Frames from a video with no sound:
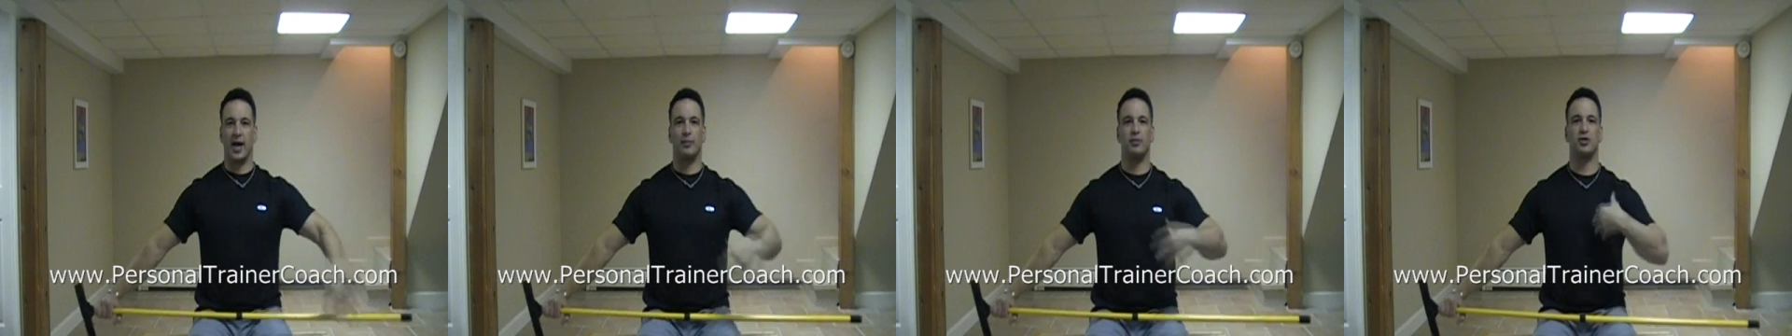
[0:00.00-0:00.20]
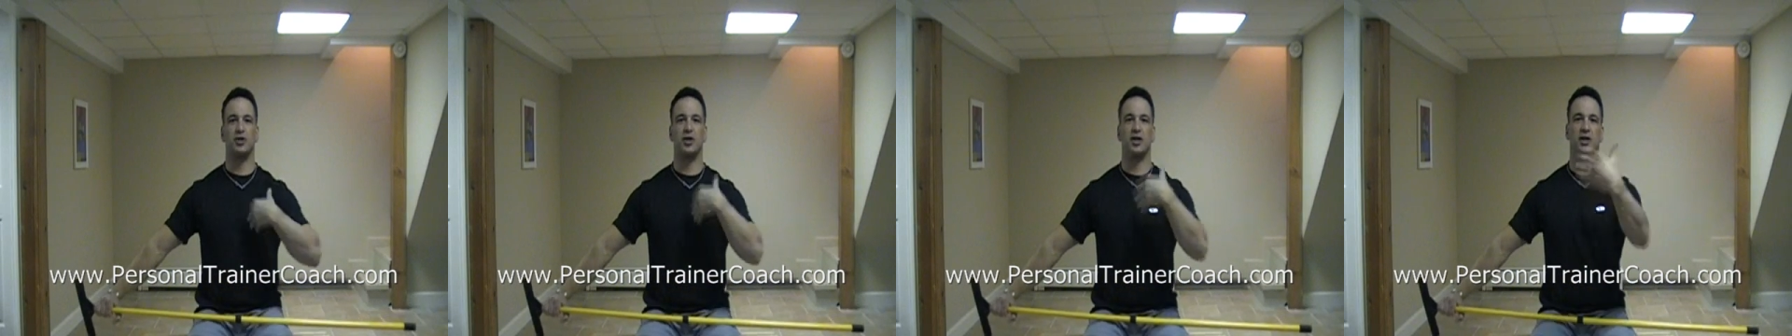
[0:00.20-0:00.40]

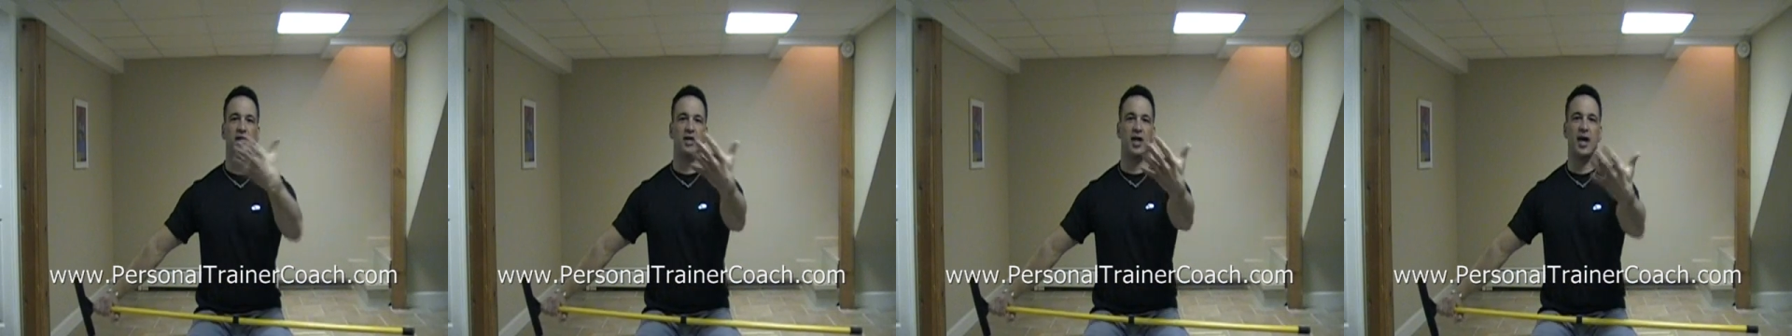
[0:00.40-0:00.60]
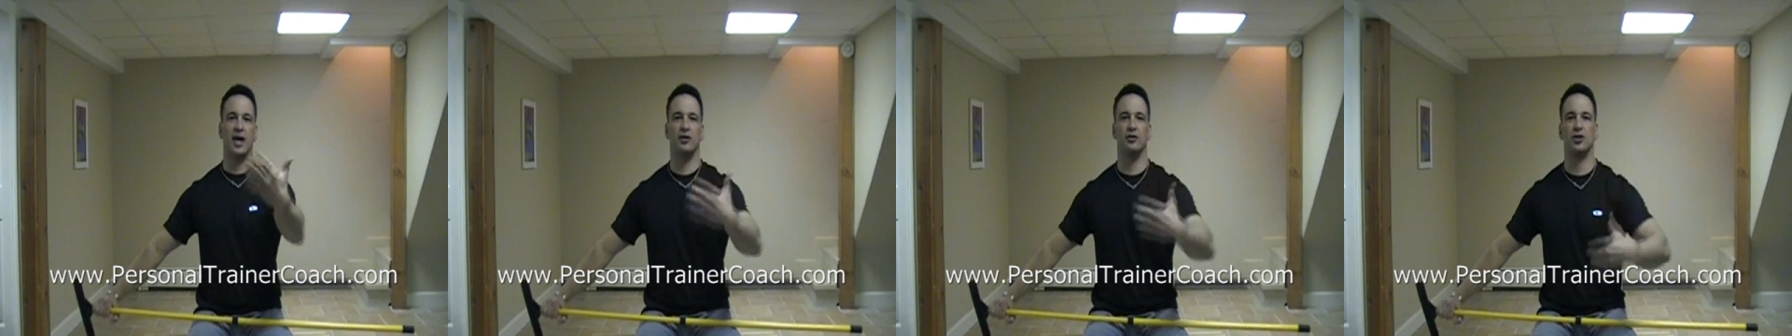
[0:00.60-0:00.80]
I'm sitting
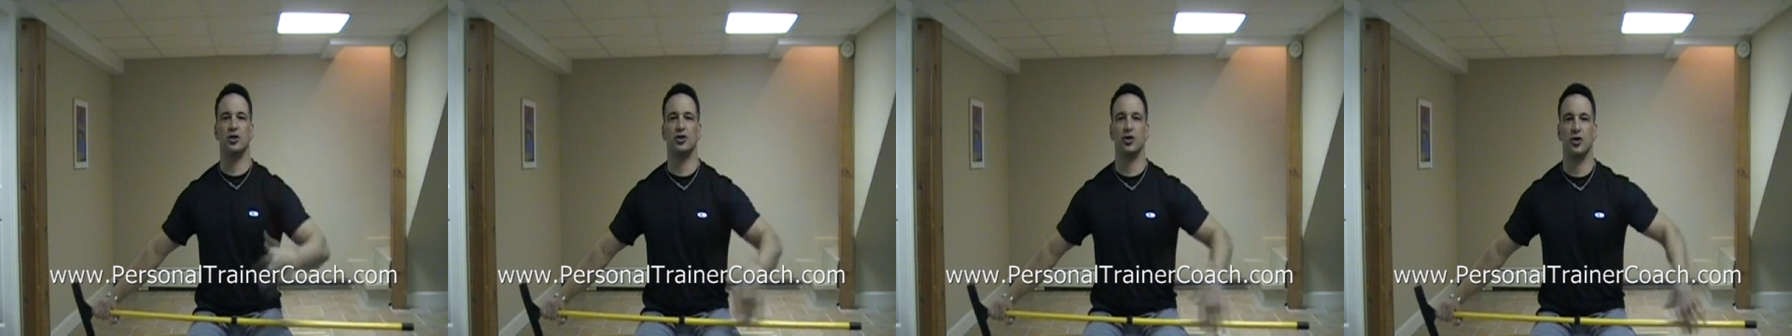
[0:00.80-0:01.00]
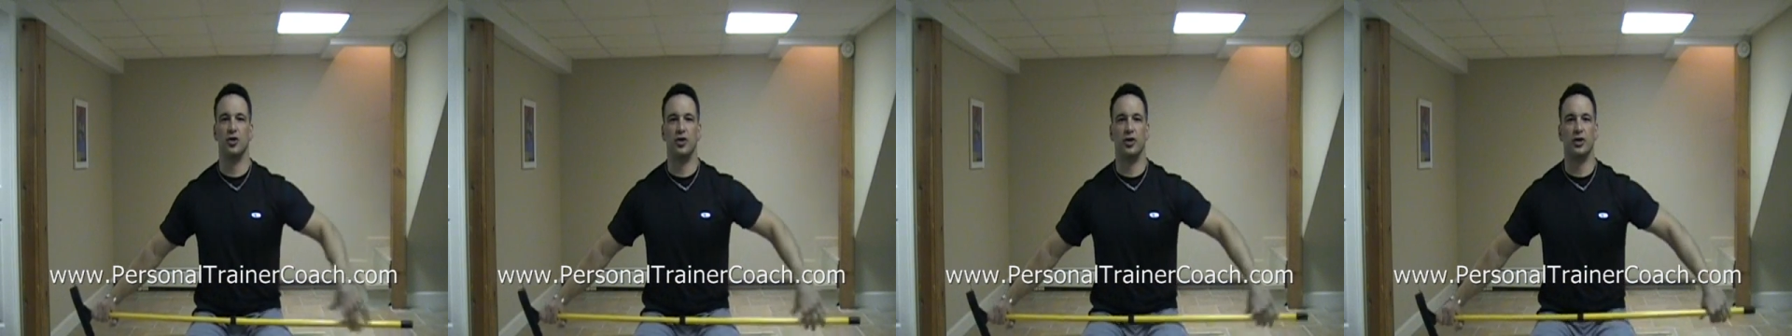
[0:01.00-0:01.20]
down
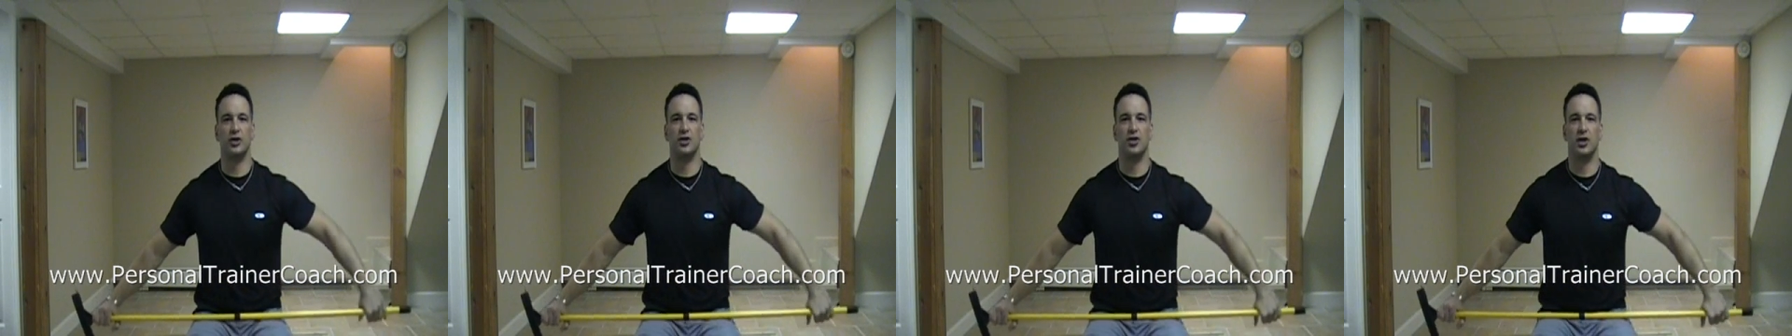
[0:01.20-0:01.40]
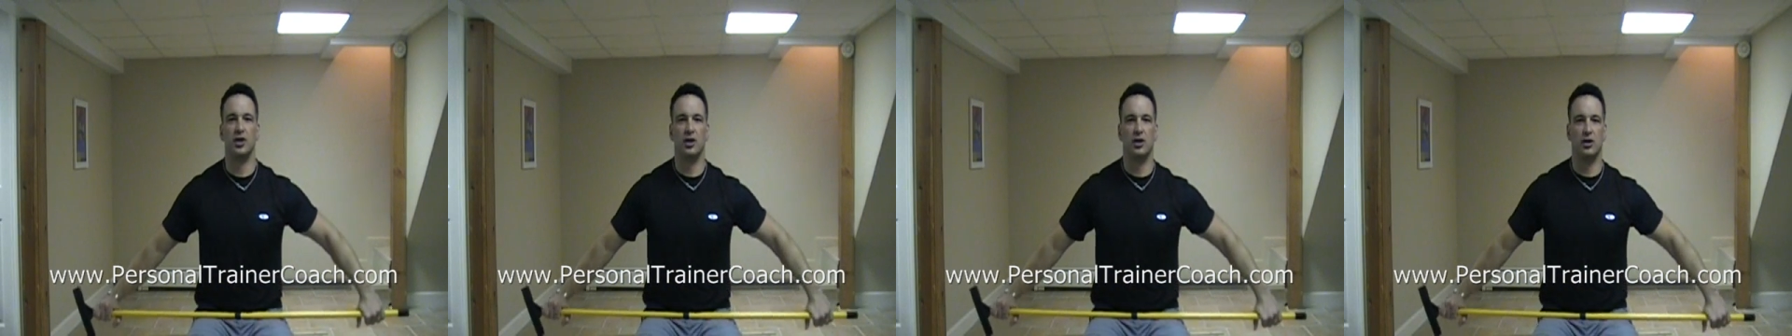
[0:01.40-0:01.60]
just so you can
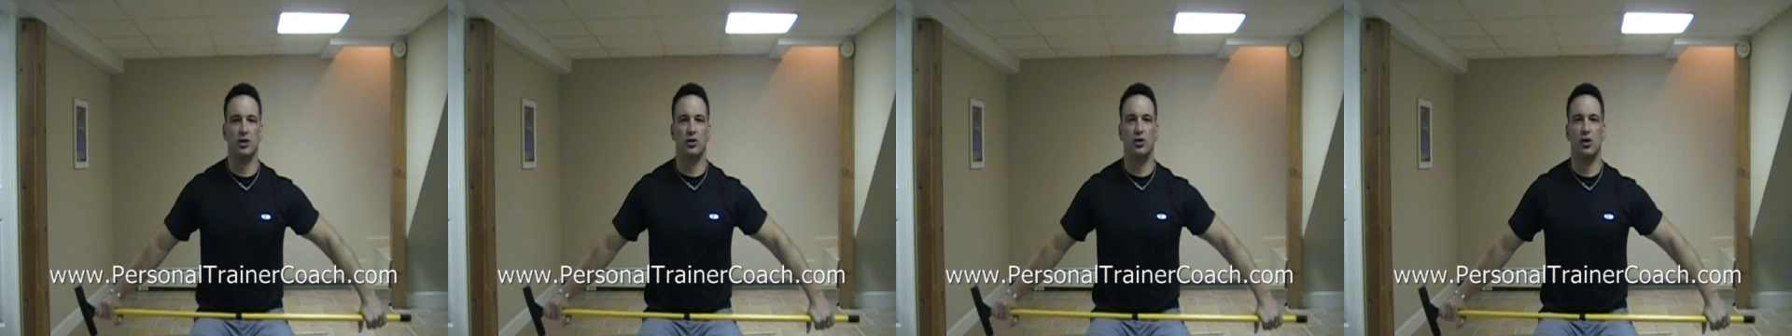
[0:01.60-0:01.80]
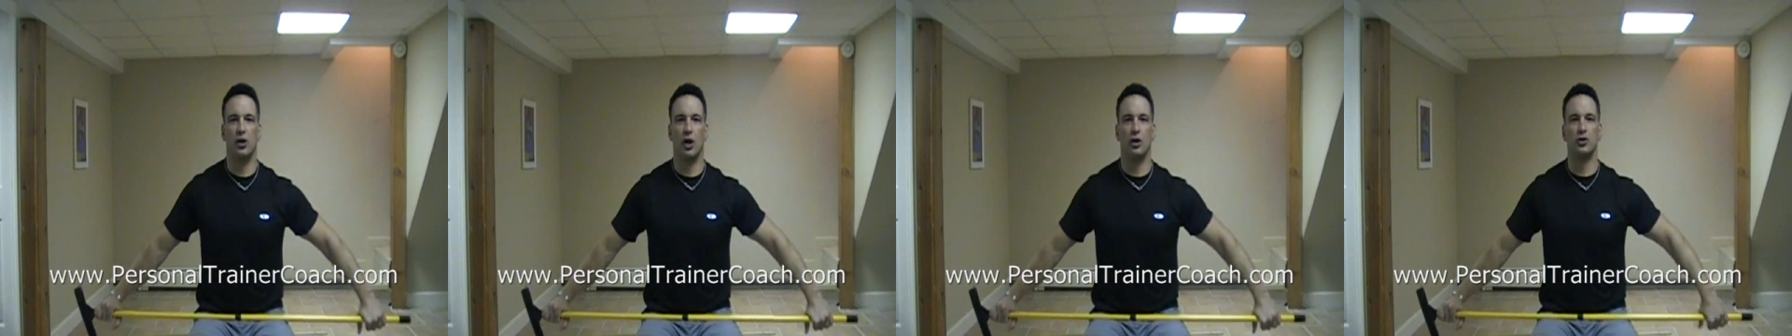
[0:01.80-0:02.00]
see it a
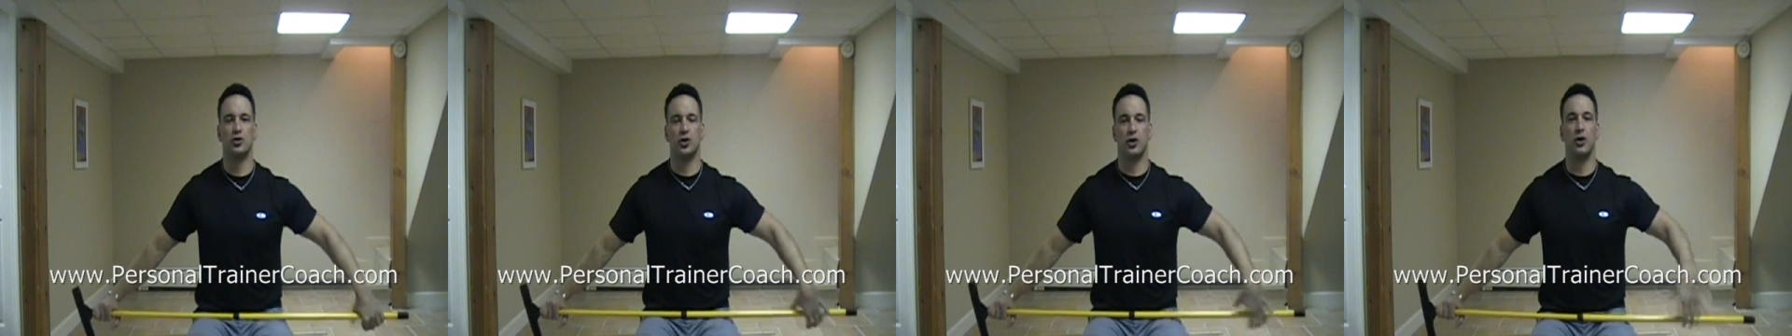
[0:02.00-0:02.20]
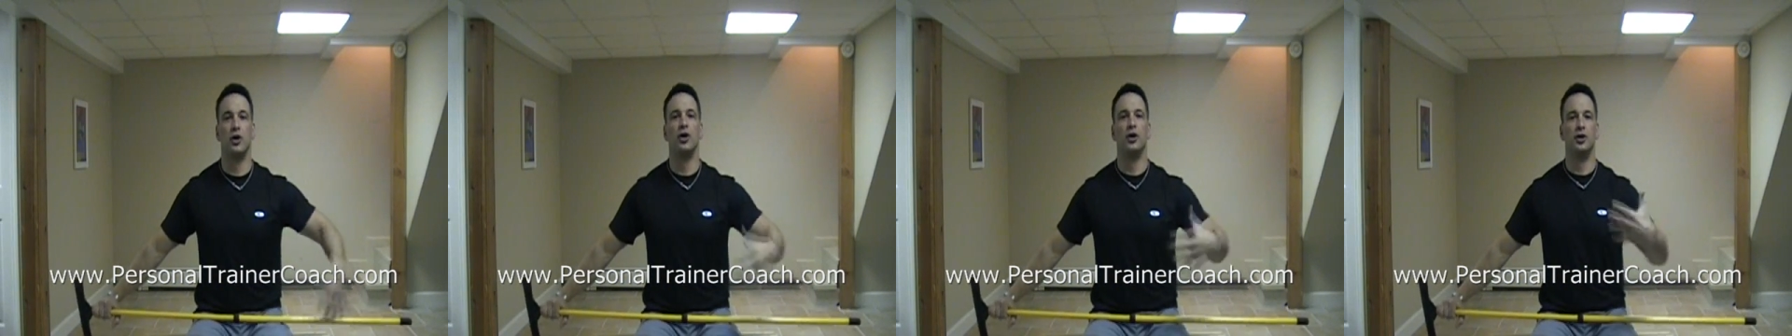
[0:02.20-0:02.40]
little
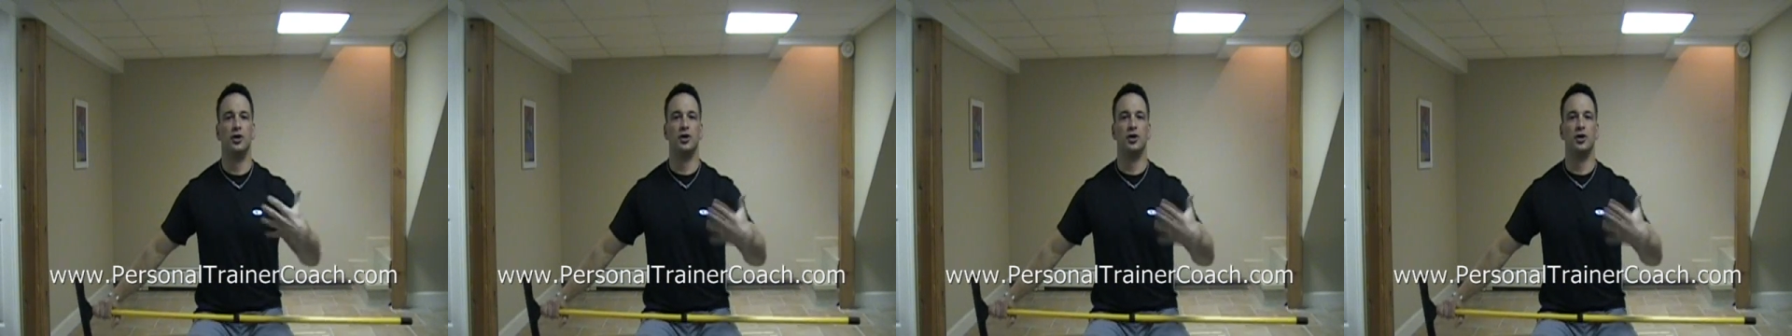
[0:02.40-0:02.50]
closer.